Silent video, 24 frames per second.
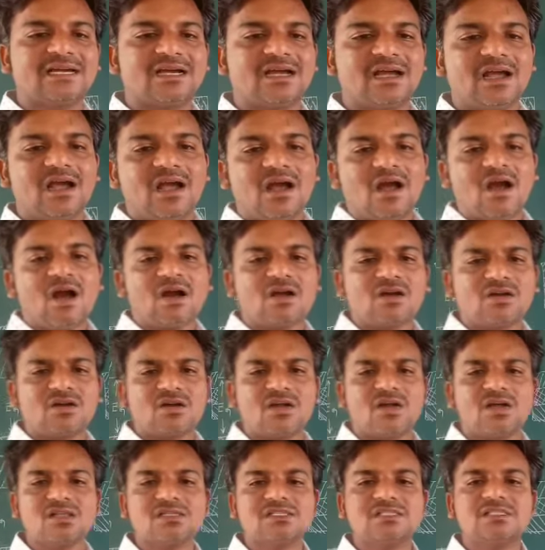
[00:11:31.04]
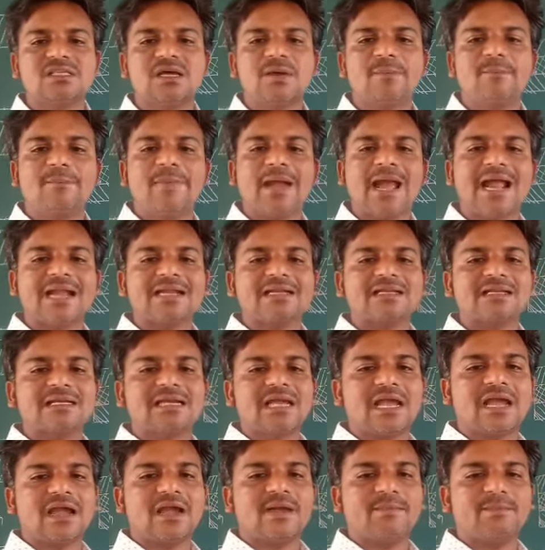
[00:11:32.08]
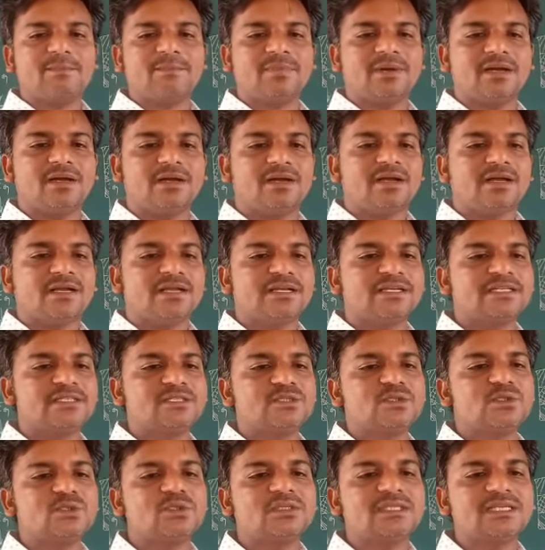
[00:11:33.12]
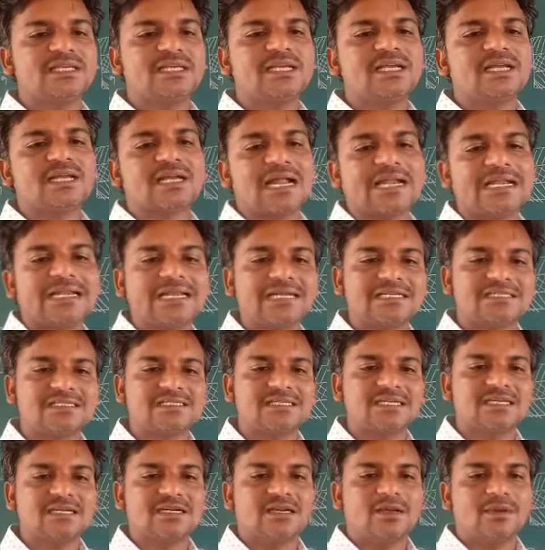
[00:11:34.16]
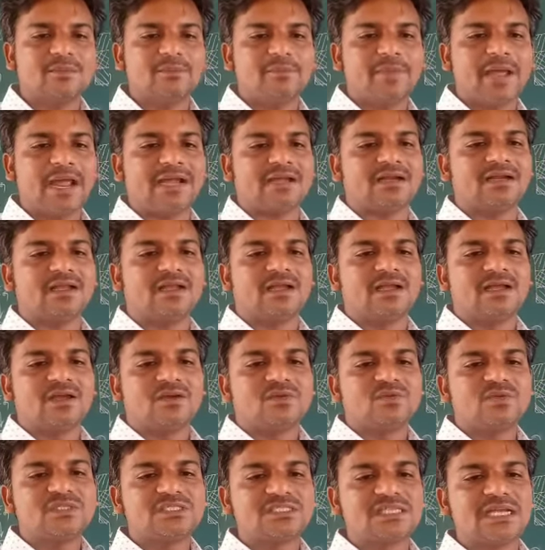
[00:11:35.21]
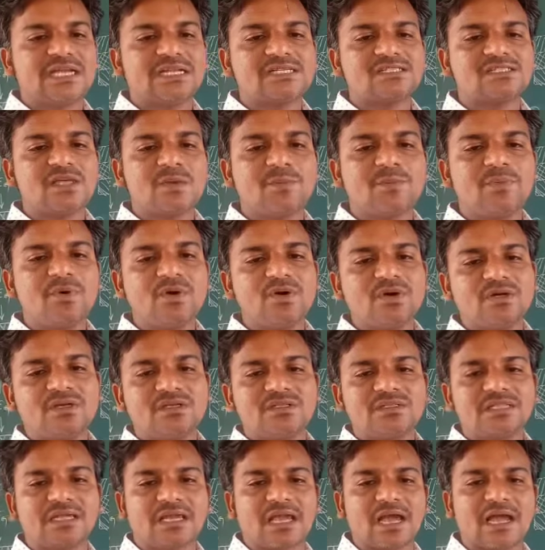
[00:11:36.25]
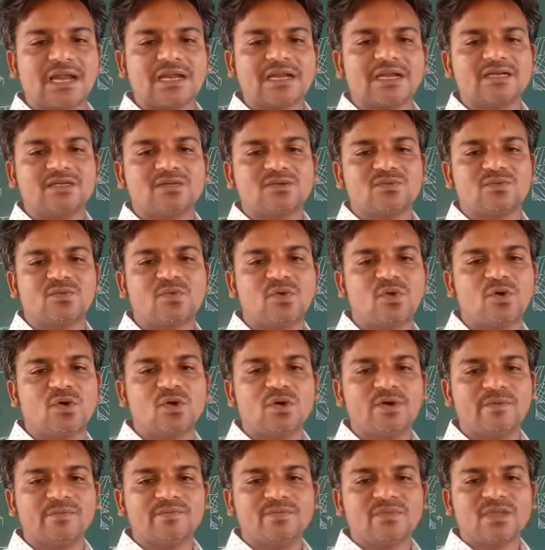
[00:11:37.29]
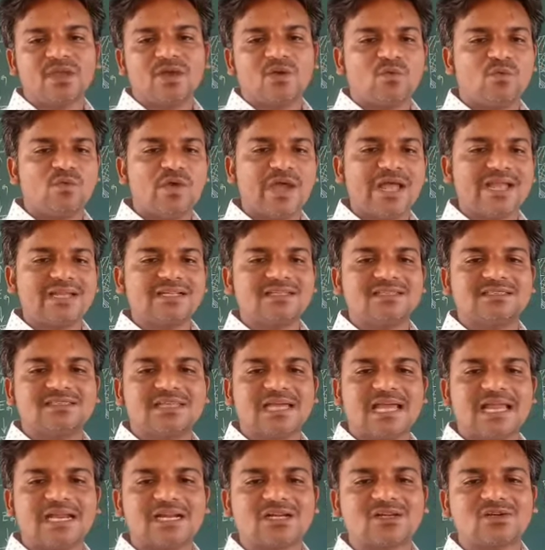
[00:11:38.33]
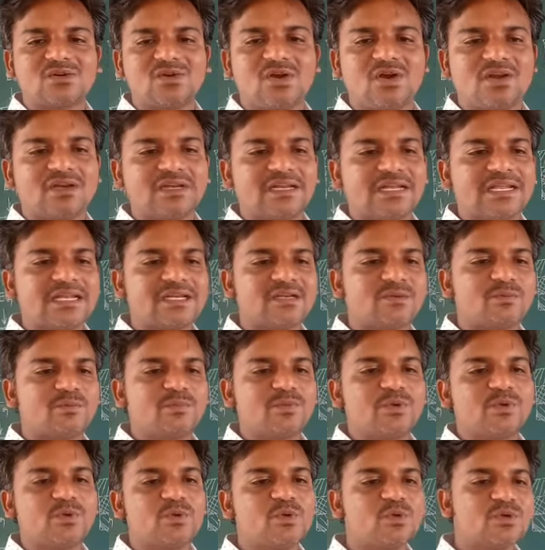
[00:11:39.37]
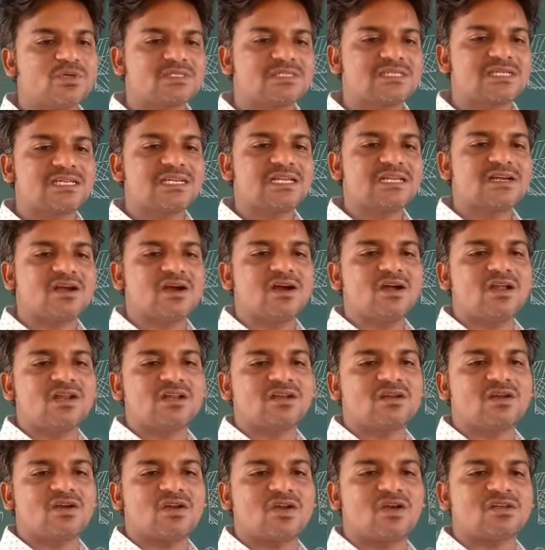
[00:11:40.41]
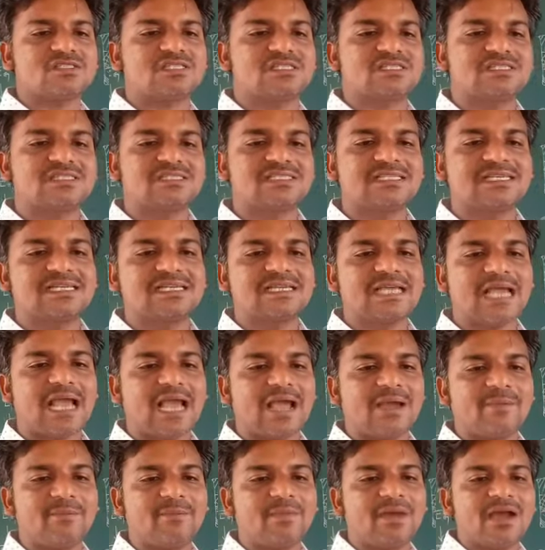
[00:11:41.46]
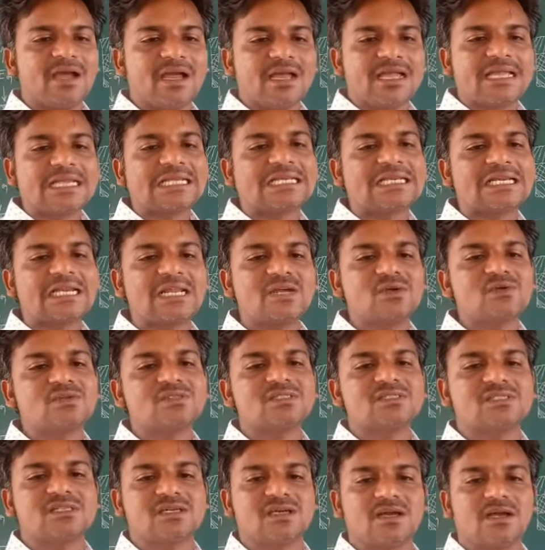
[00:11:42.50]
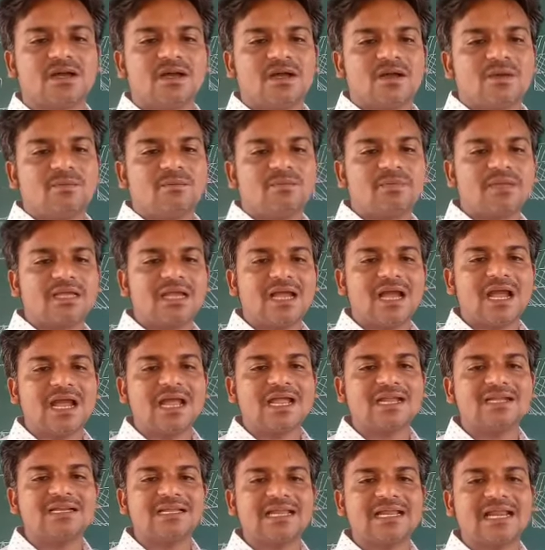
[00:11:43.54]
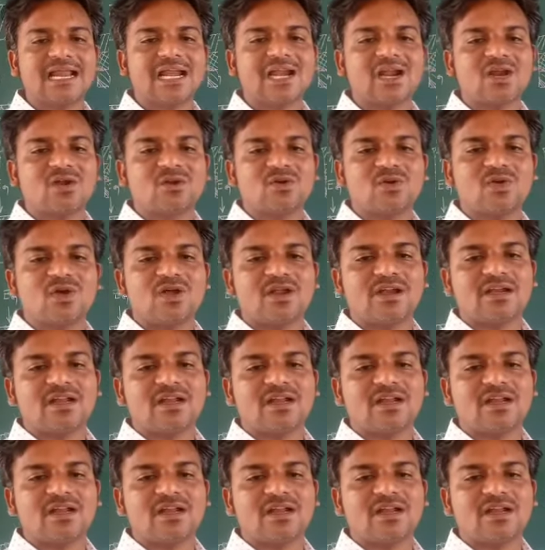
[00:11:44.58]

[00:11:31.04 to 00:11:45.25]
across the band gap into the conduction band, which can support the current flow. When the electron in pure silicon crosses the gap, it leaves behind an electron